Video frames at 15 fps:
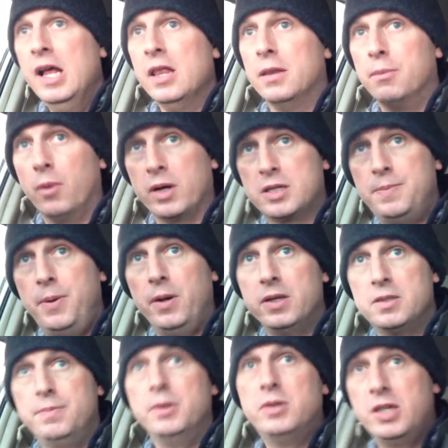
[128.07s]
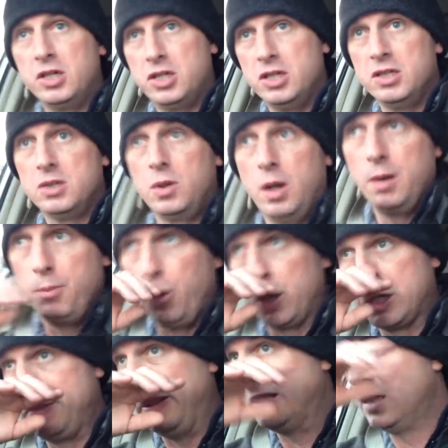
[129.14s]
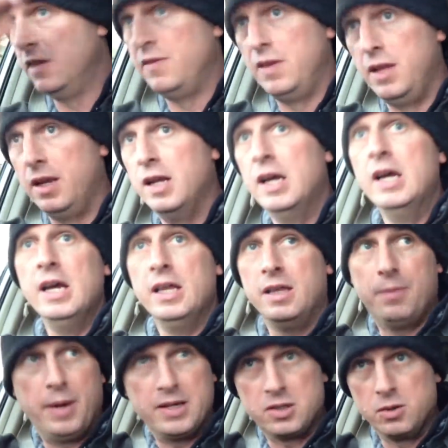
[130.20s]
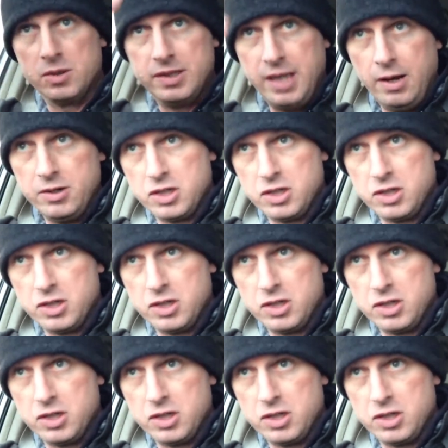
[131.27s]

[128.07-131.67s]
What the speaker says: The more experienced beauticians are more expensive, and then the price goes down.